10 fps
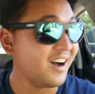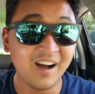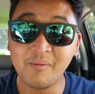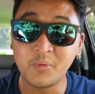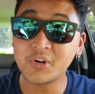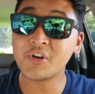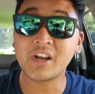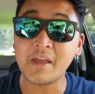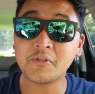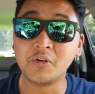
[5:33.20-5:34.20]
um, what are your
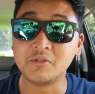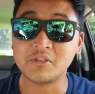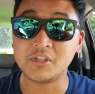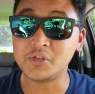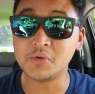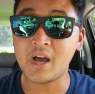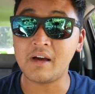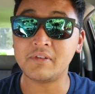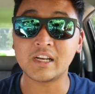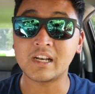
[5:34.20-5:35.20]
life goals? Do you
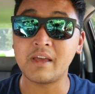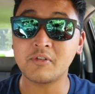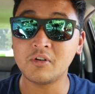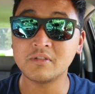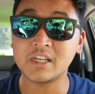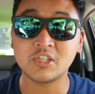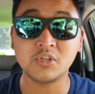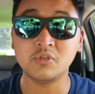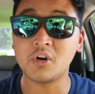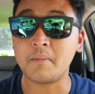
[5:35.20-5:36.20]
have any life goals that
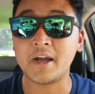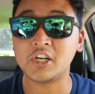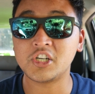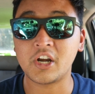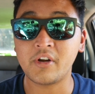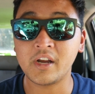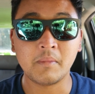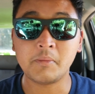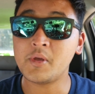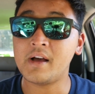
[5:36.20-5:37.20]
you don't mind sharing?
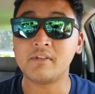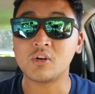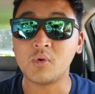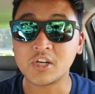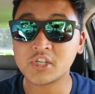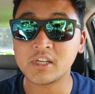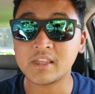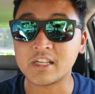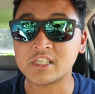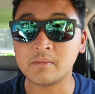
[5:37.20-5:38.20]
Maybe you have a question
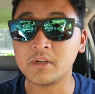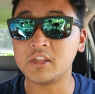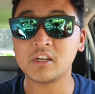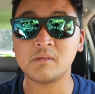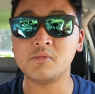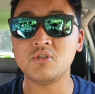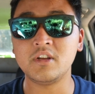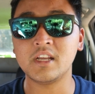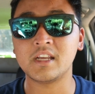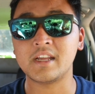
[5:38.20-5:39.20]
that somebody in the
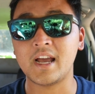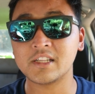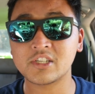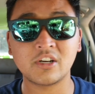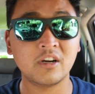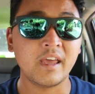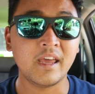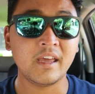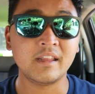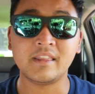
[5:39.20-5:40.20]
community can answer.
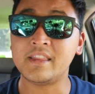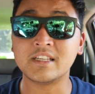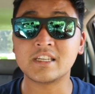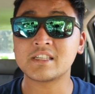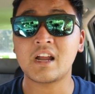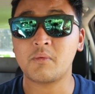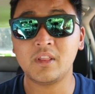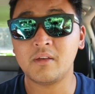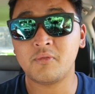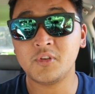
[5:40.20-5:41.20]
And this is not
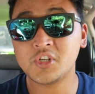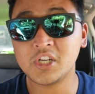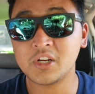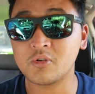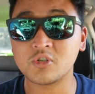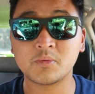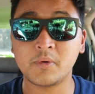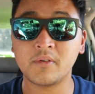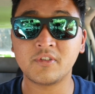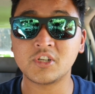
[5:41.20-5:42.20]
really a fishing or
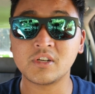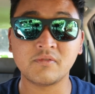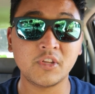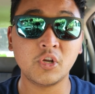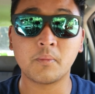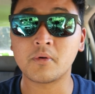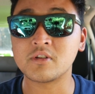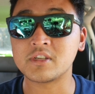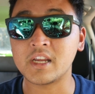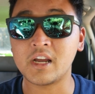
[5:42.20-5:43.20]
spearfishing video
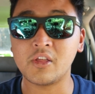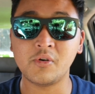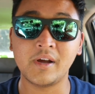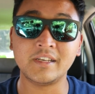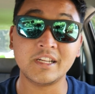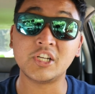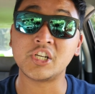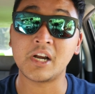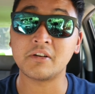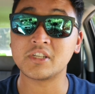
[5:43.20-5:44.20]
per se although I did
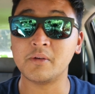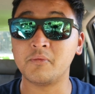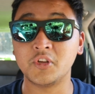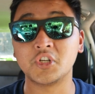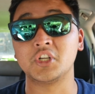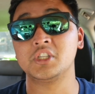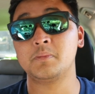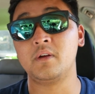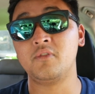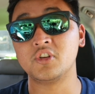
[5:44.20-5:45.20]
share some fishing and
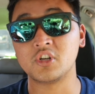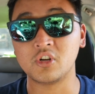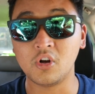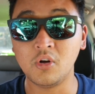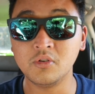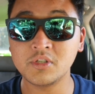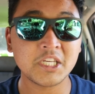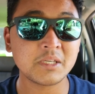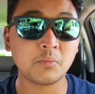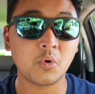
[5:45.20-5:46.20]
spearfishing goals.
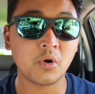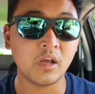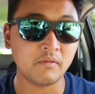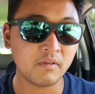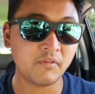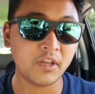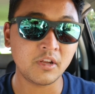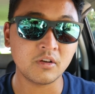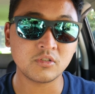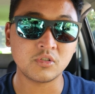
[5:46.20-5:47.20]
This is more of a
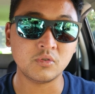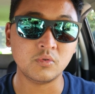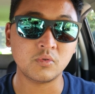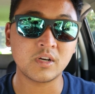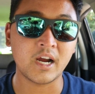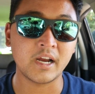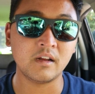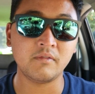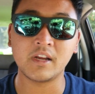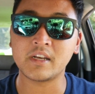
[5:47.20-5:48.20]
video to kind
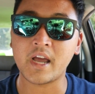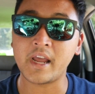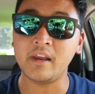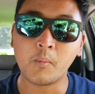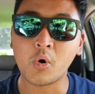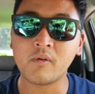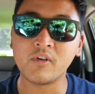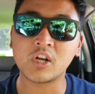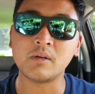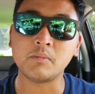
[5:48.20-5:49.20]
of ignite more
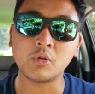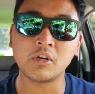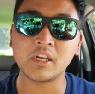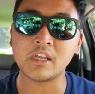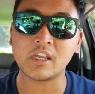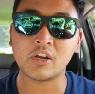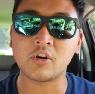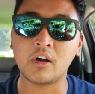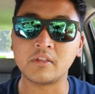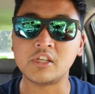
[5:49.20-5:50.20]
of a community
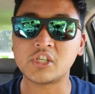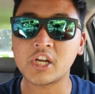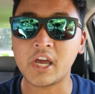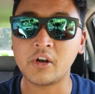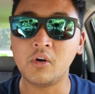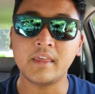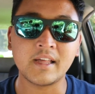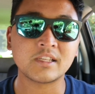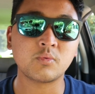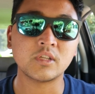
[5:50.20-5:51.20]
here on the channel and
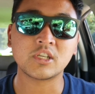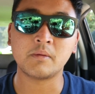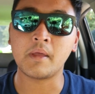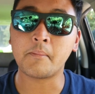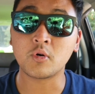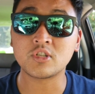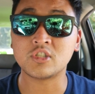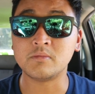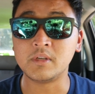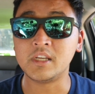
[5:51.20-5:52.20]
that's what's going to be
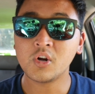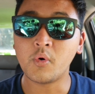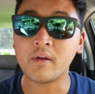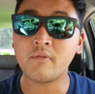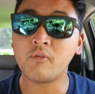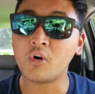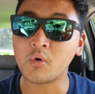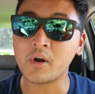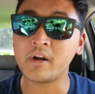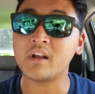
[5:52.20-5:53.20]
important to me going
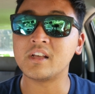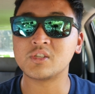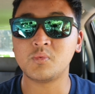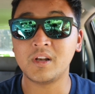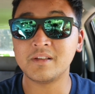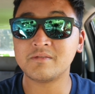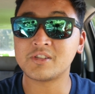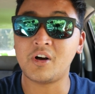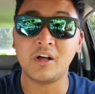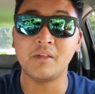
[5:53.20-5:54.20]
forward as well
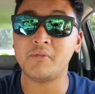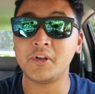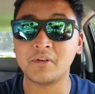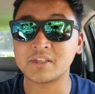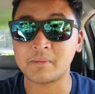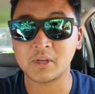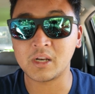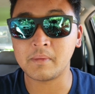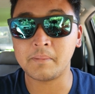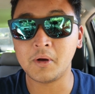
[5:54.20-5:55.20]
as all the videos I'm going
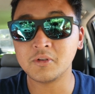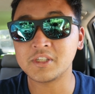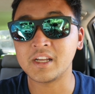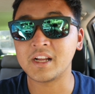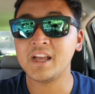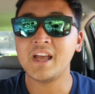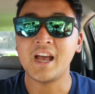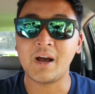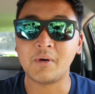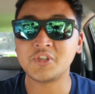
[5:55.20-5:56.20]
to be posting.
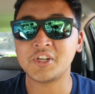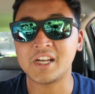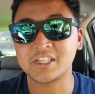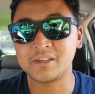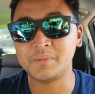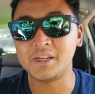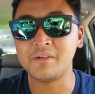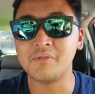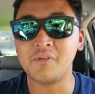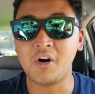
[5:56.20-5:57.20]
I want you guys to be
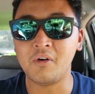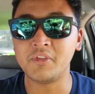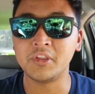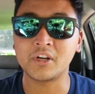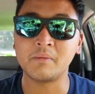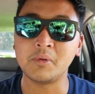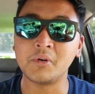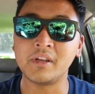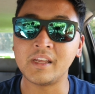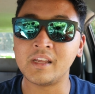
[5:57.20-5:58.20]
involved in the
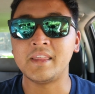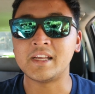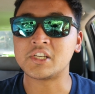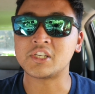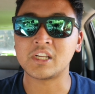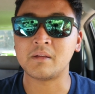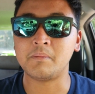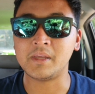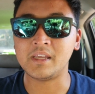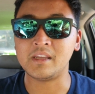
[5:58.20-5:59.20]
community and that's just going
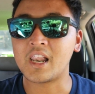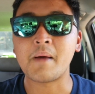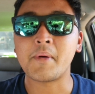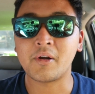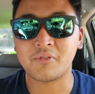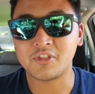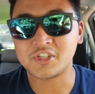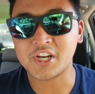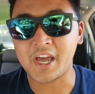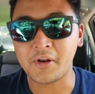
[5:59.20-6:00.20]
to be a lot better for the
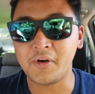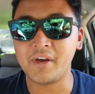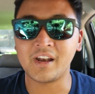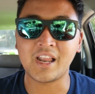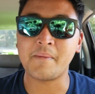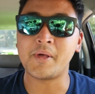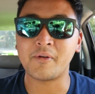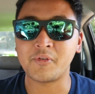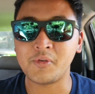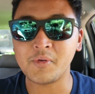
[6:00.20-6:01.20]
channel and a lot
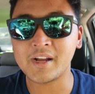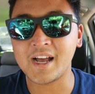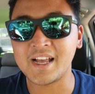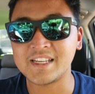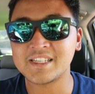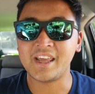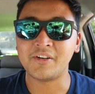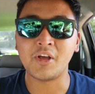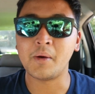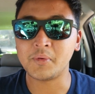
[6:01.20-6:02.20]
better for you guys and
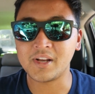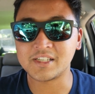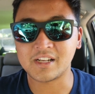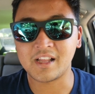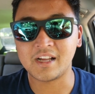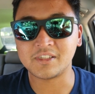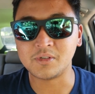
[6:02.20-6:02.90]
it'll help you guys a lot